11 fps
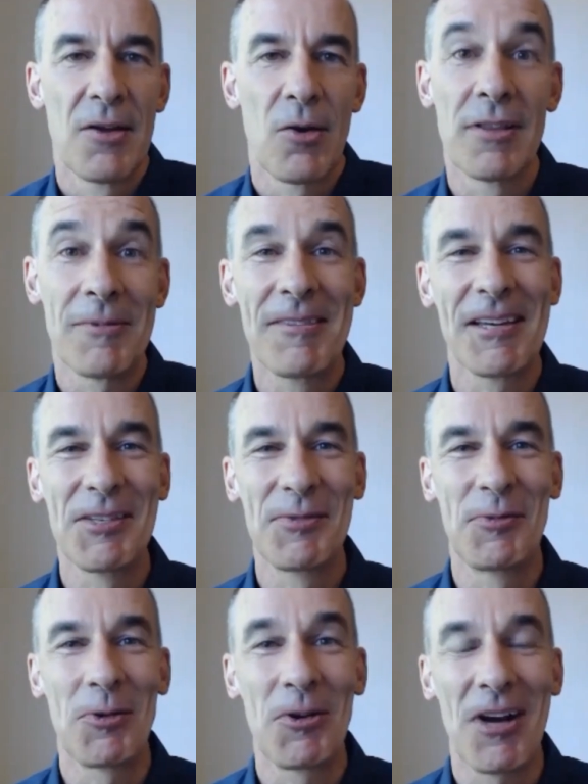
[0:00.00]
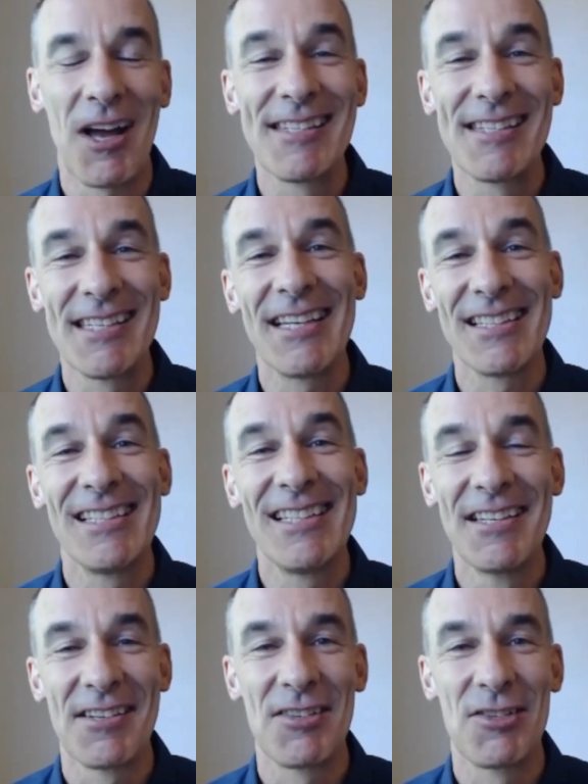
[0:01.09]
Well, the main thing is for ASEAN
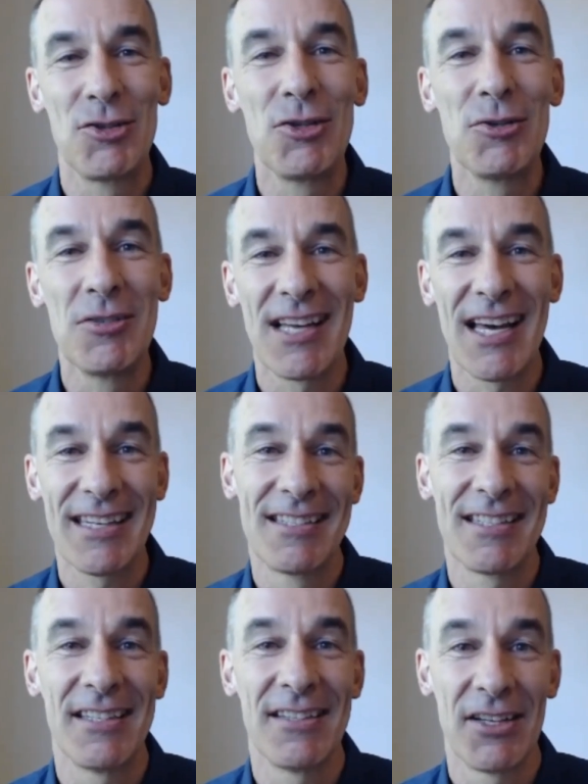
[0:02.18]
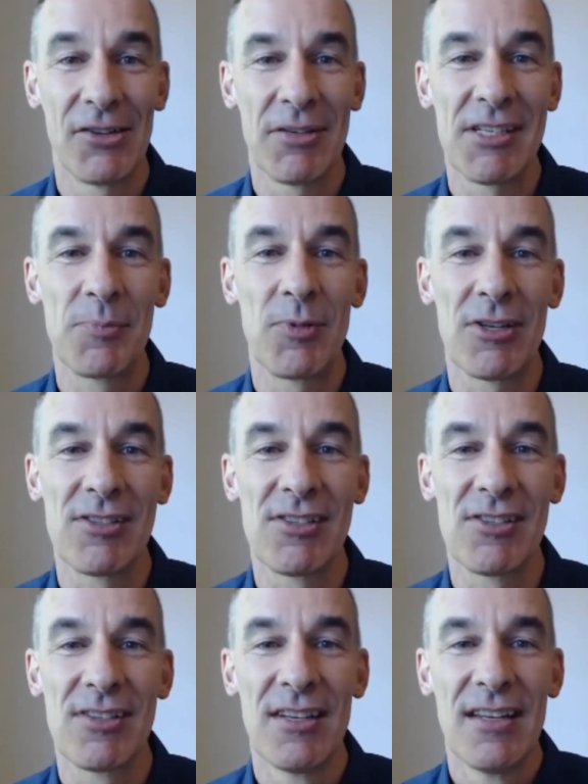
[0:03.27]
leaders to unite in their
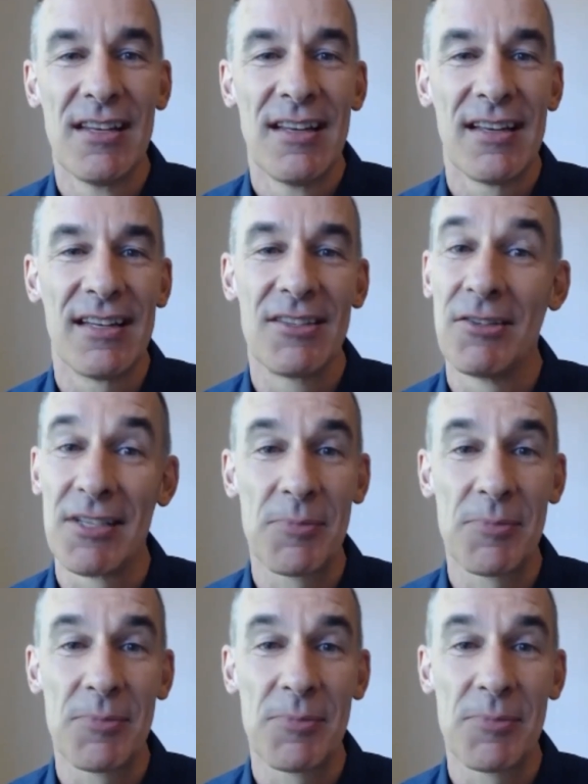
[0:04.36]
response to this